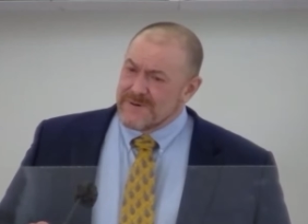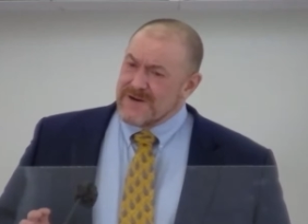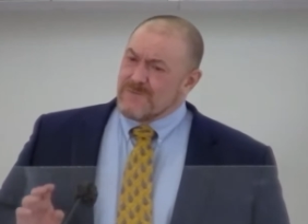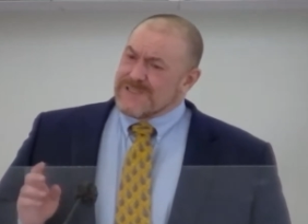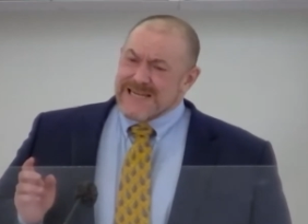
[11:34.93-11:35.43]

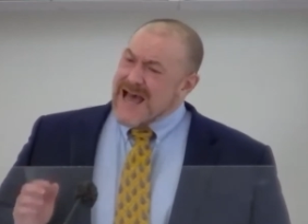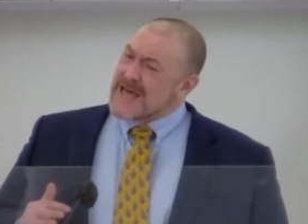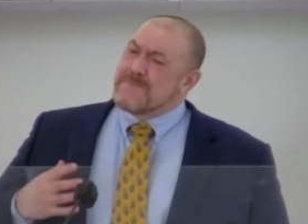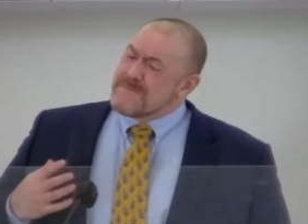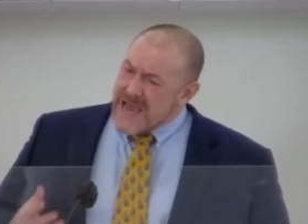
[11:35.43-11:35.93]
it was not
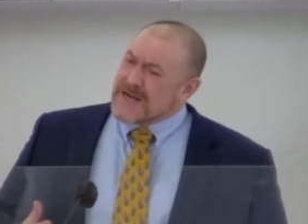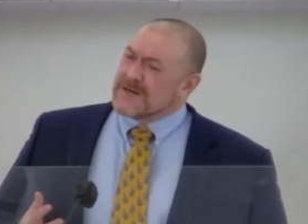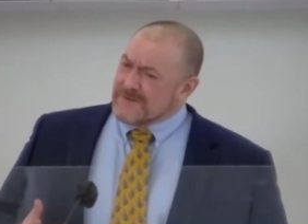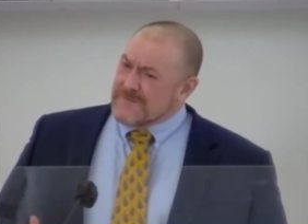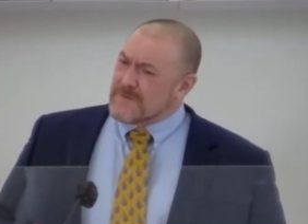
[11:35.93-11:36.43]
a mecca
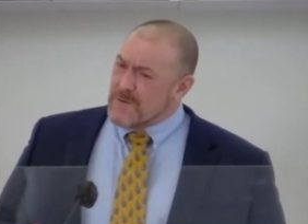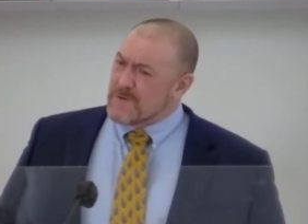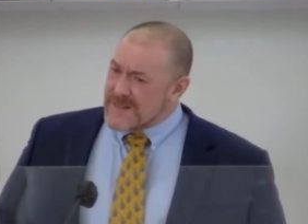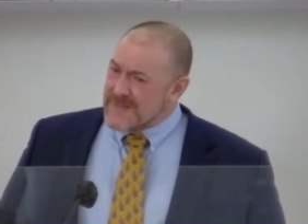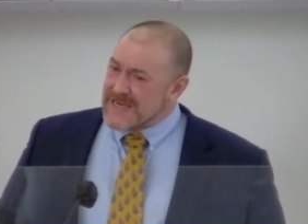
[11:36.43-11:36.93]
of
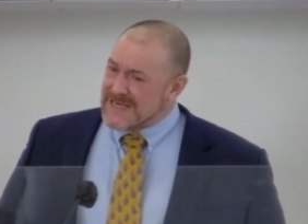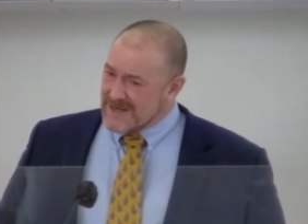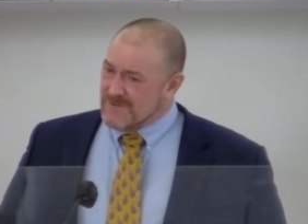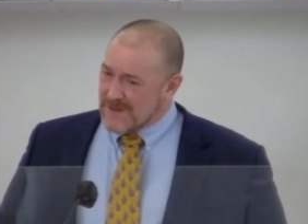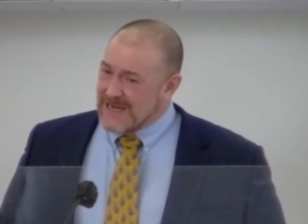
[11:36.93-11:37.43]
forward
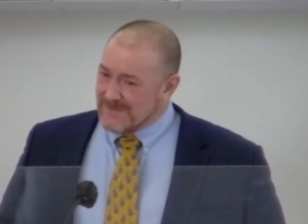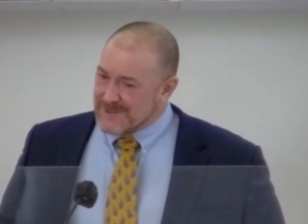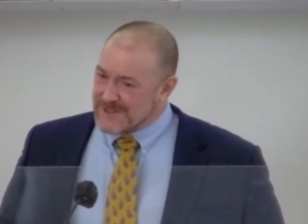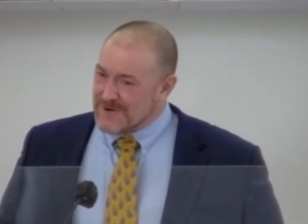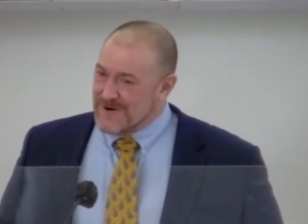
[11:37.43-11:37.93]
thinking while I
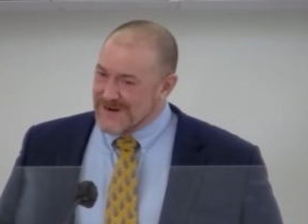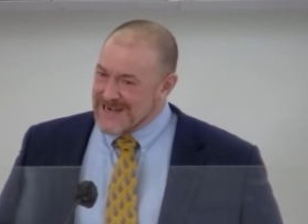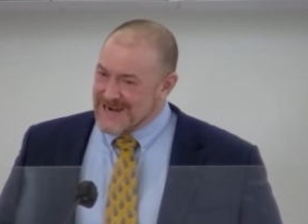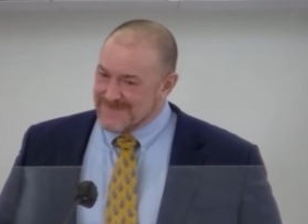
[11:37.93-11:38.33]
was growing up.